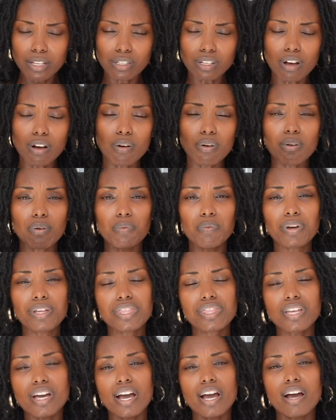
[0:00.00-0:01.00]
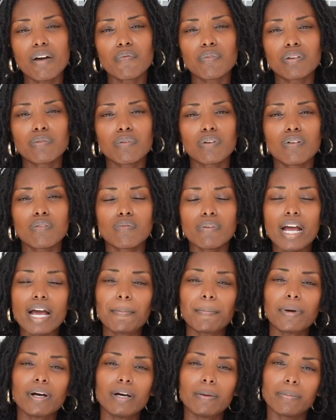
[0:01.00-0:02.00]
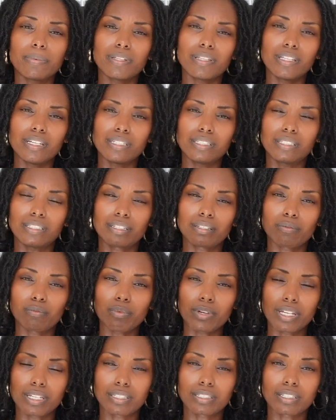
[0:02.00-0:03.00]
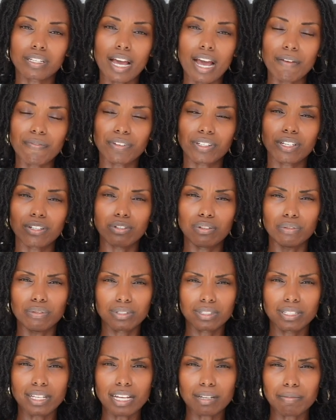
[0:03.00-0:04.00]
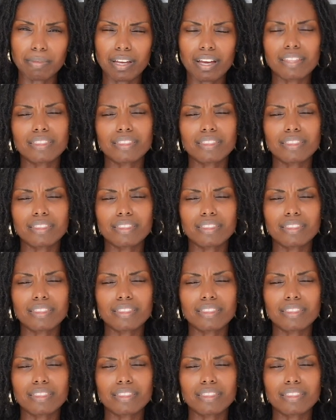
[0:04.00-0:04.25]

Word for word: So, with that, we will wrap up this week's African news segment.